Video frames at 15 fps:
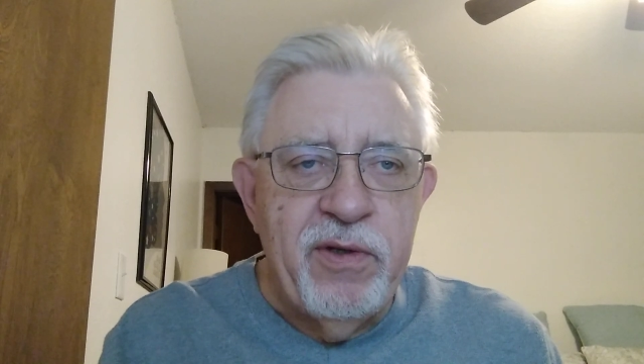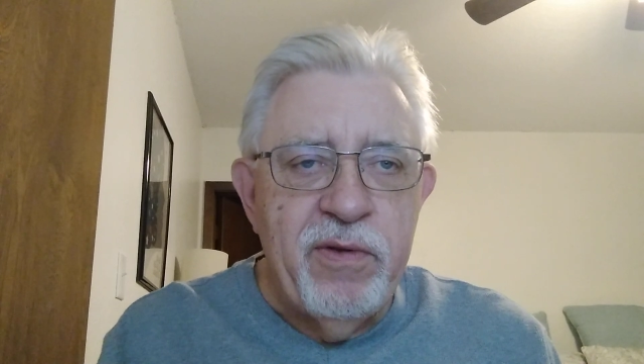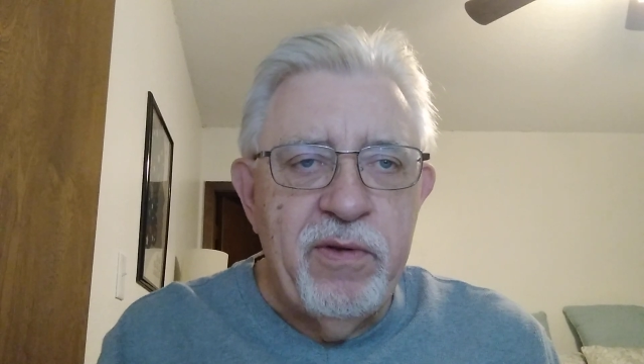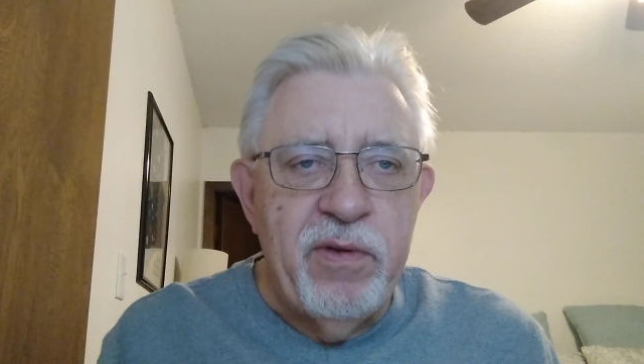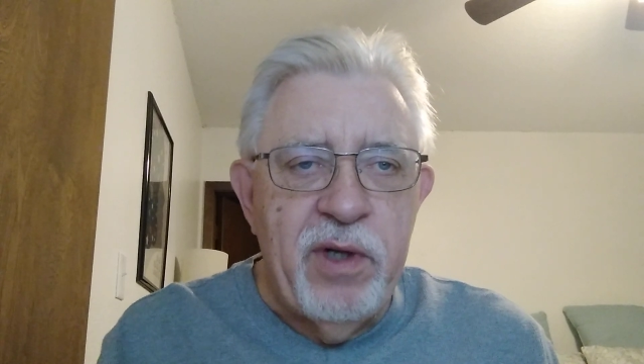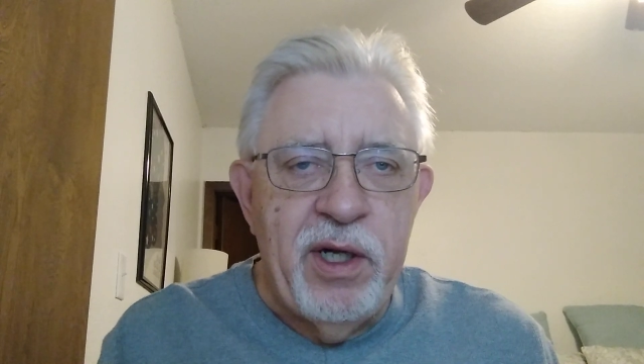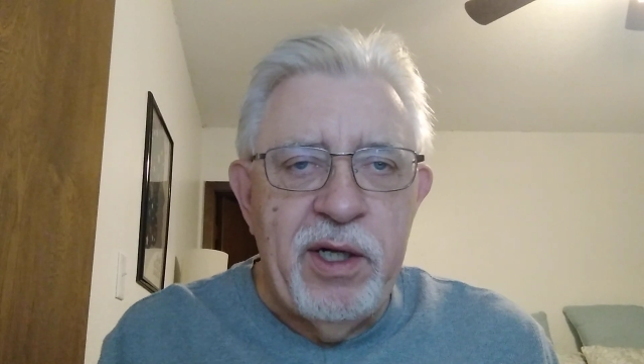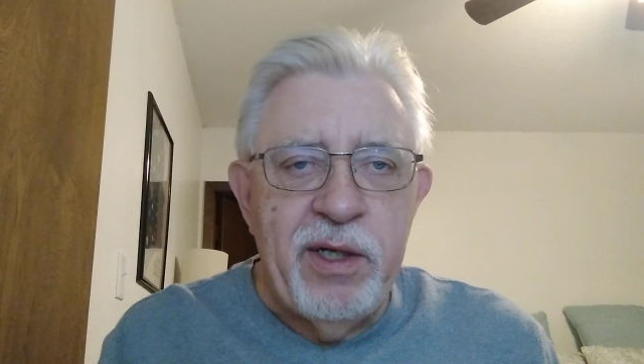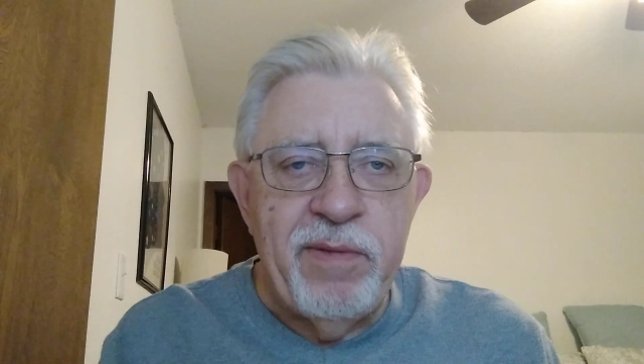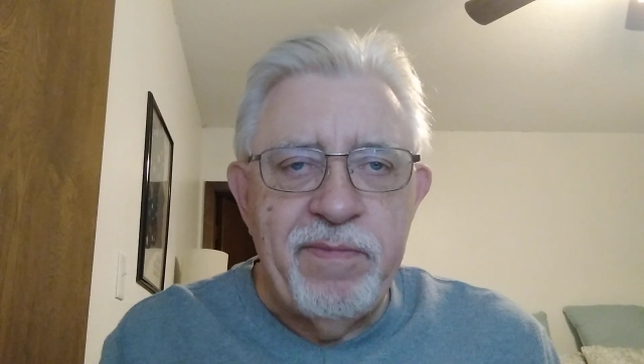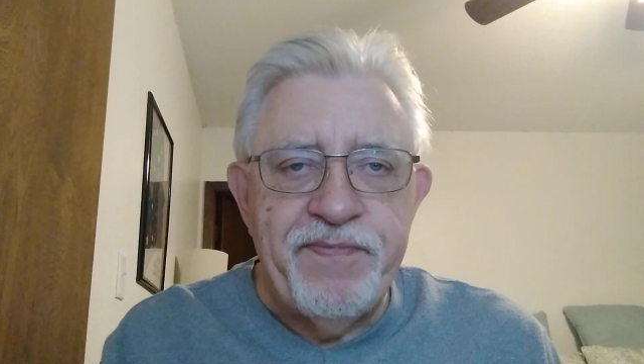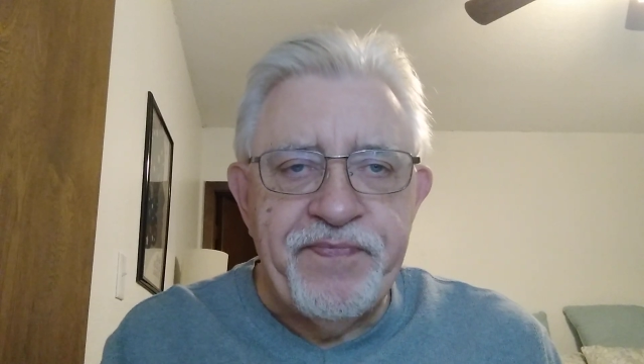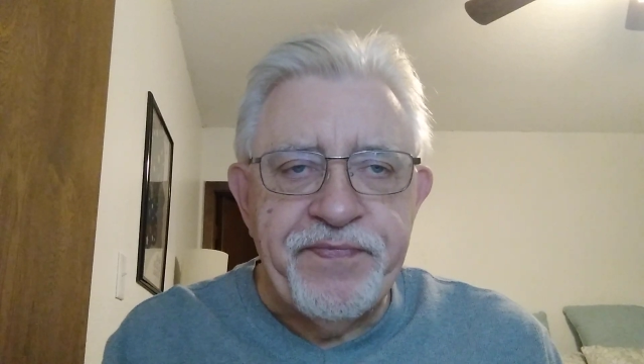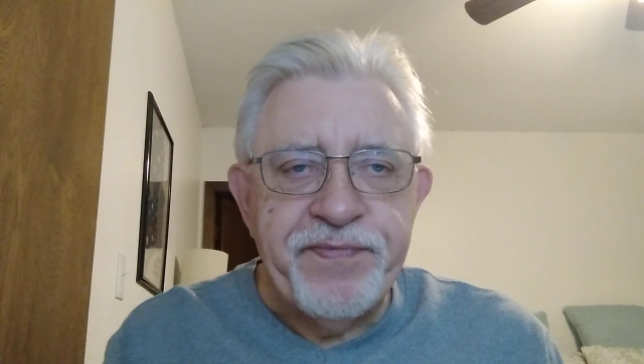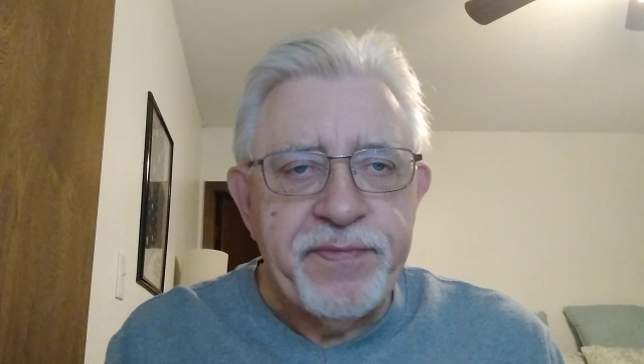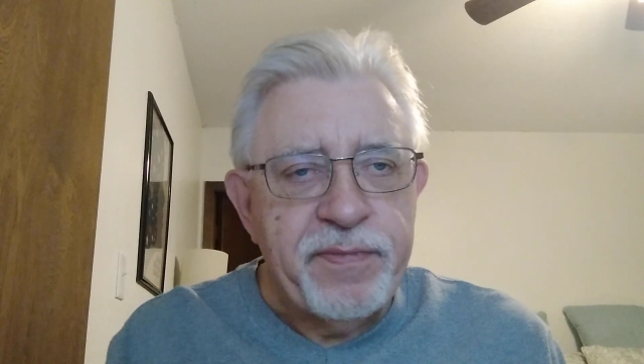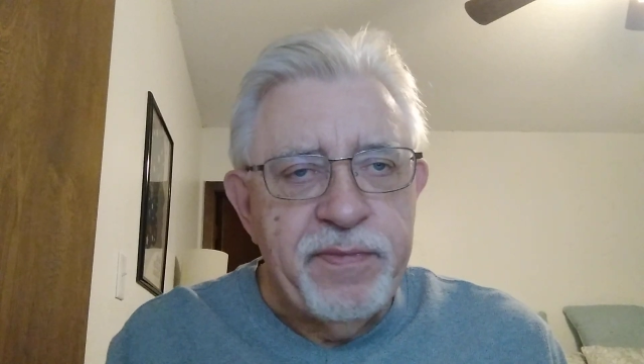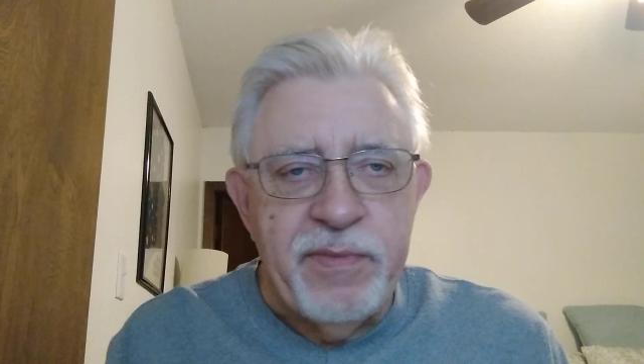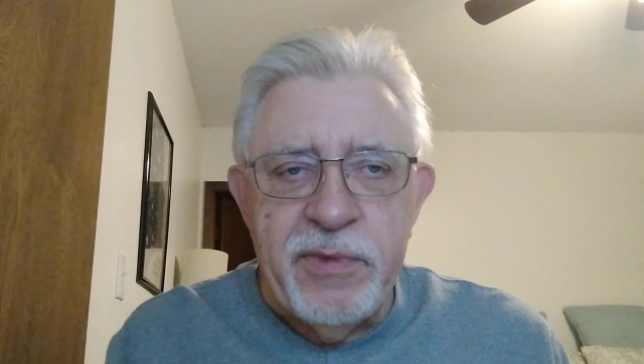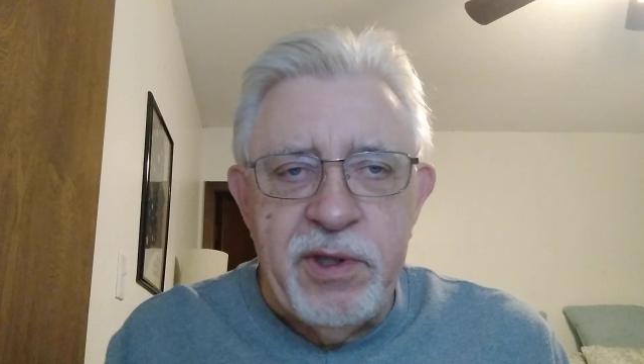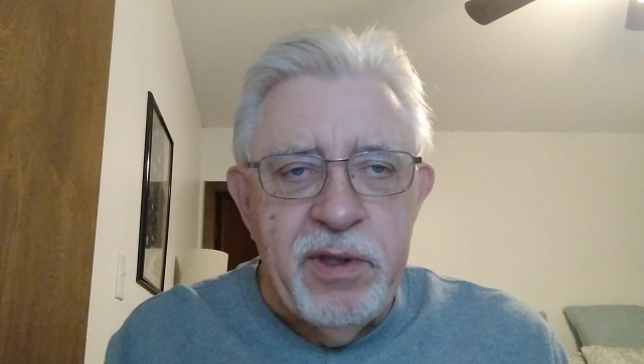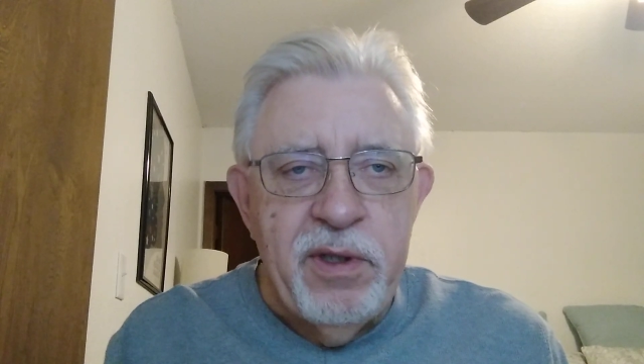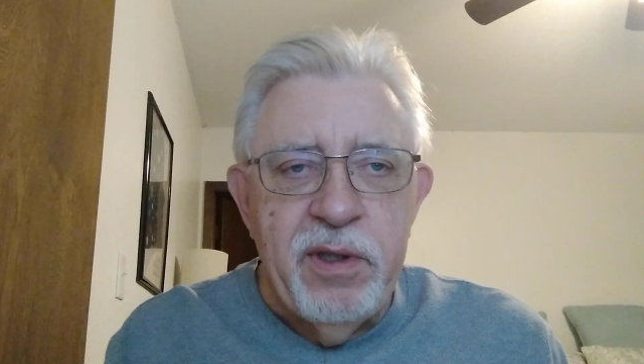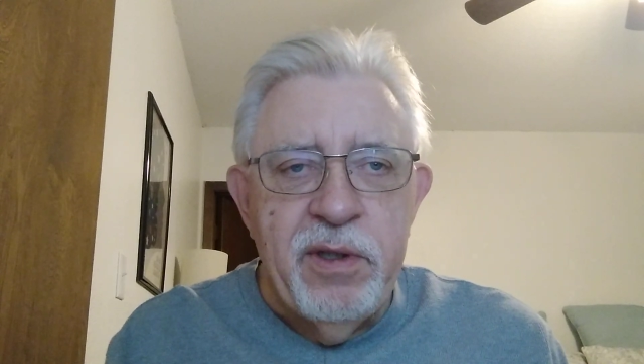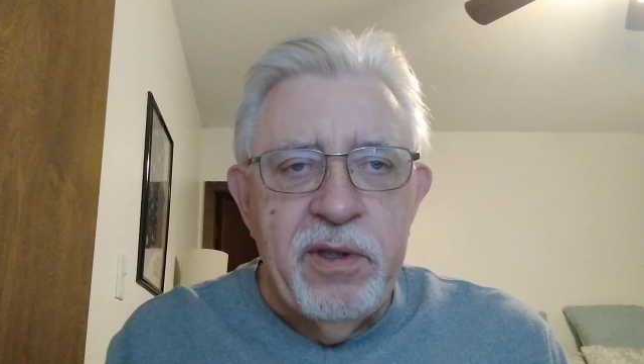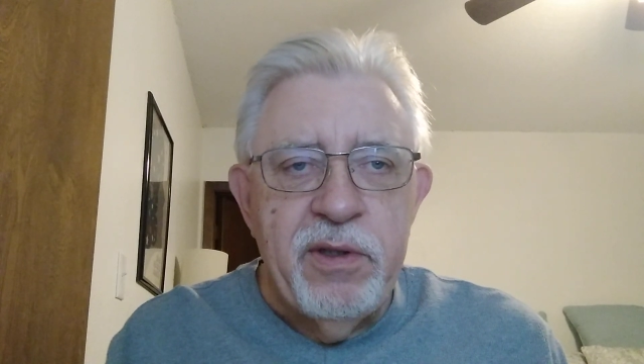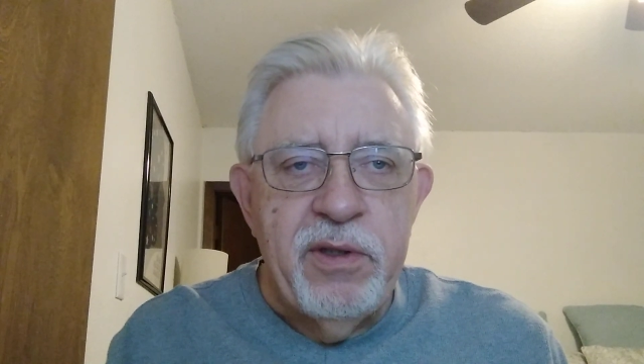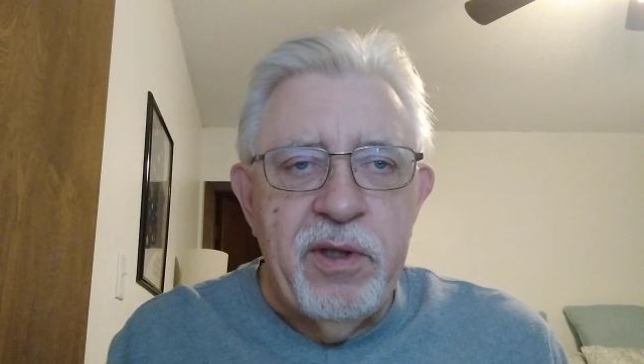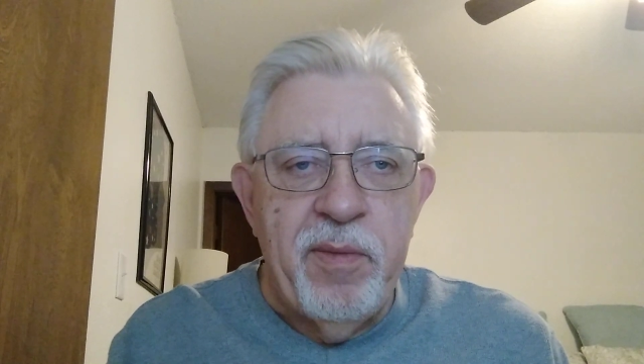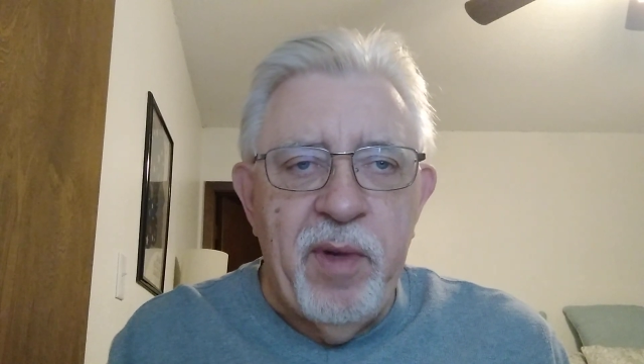who,
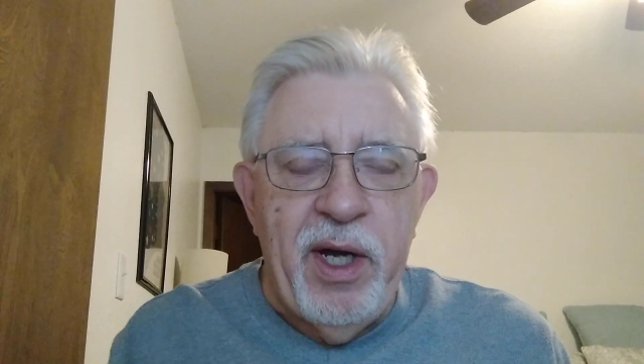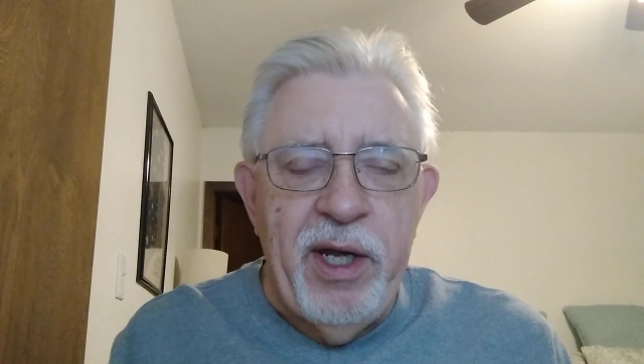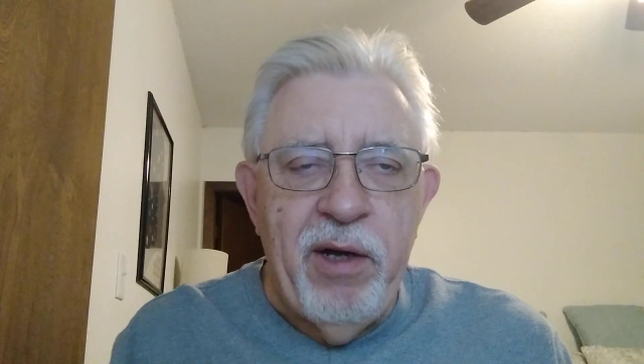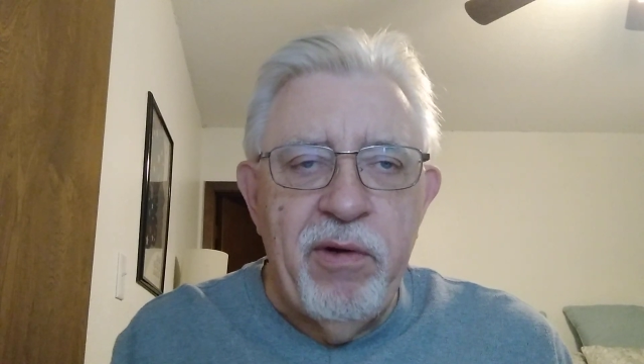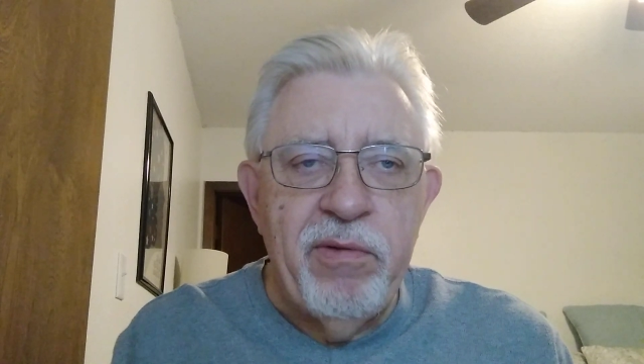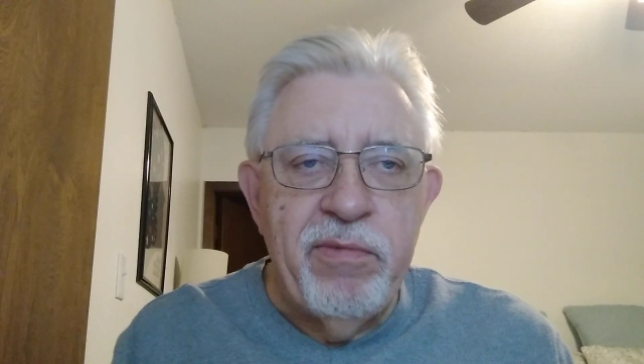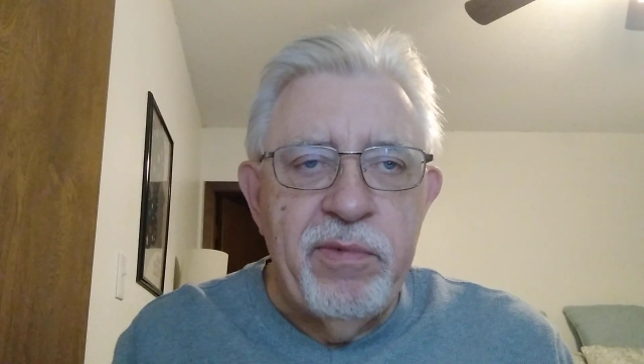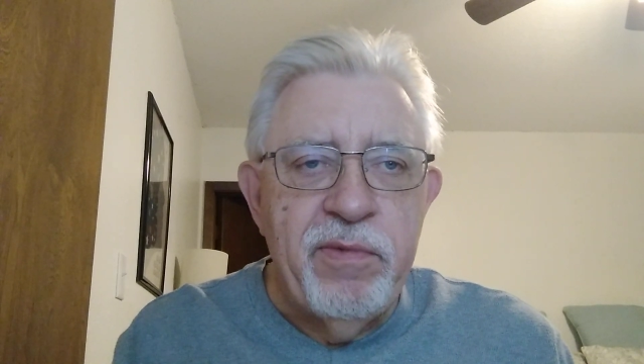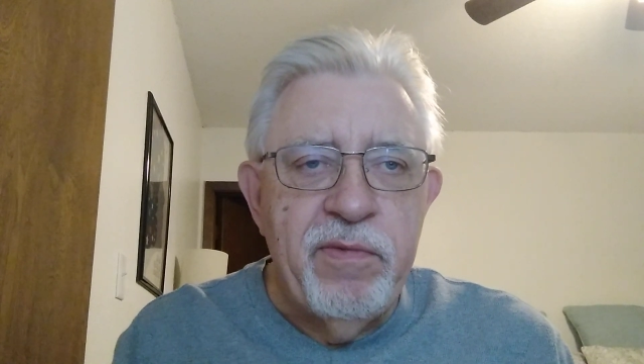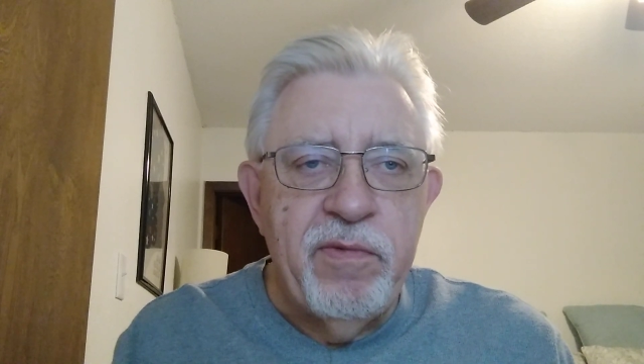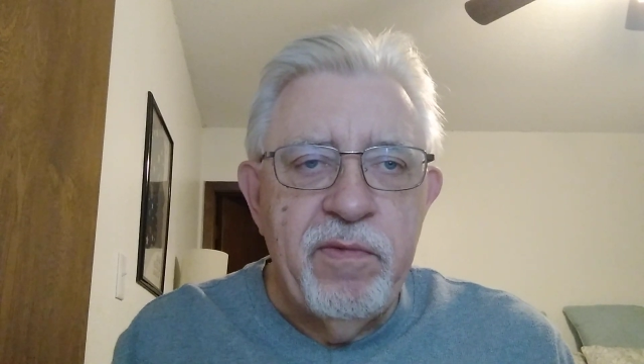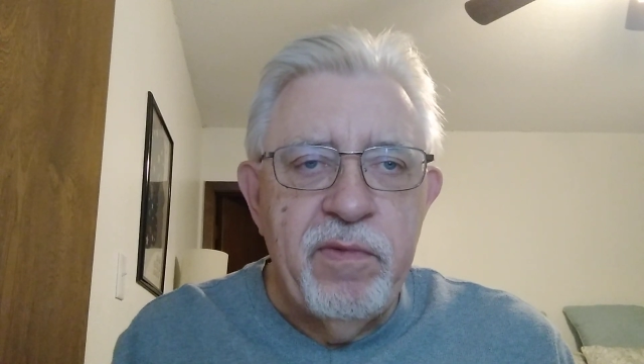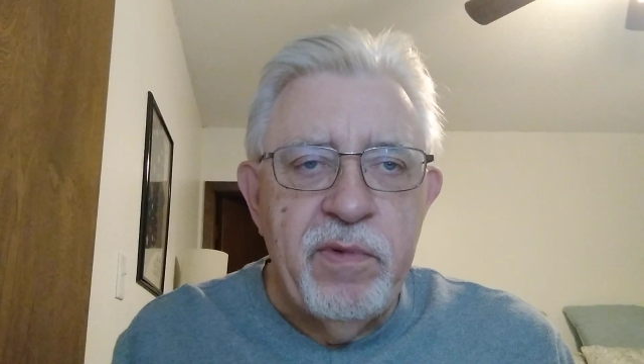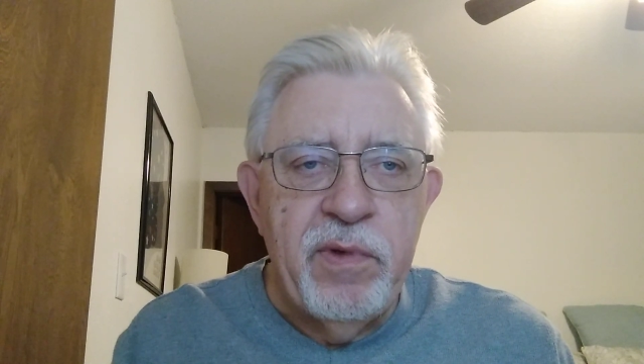to my own